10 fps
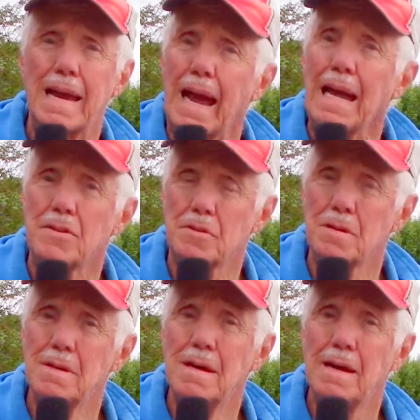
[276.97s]
gates
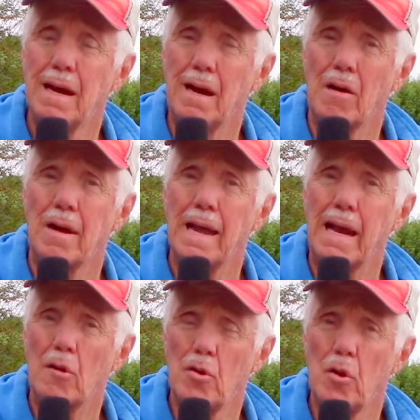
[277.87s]
here a day
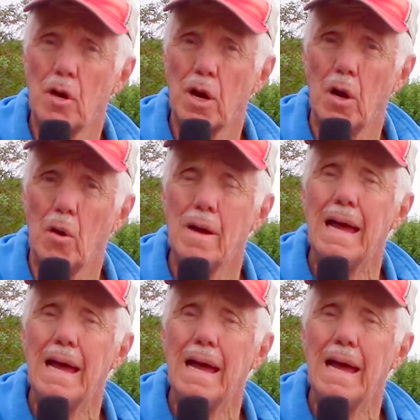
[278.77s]
or two ago.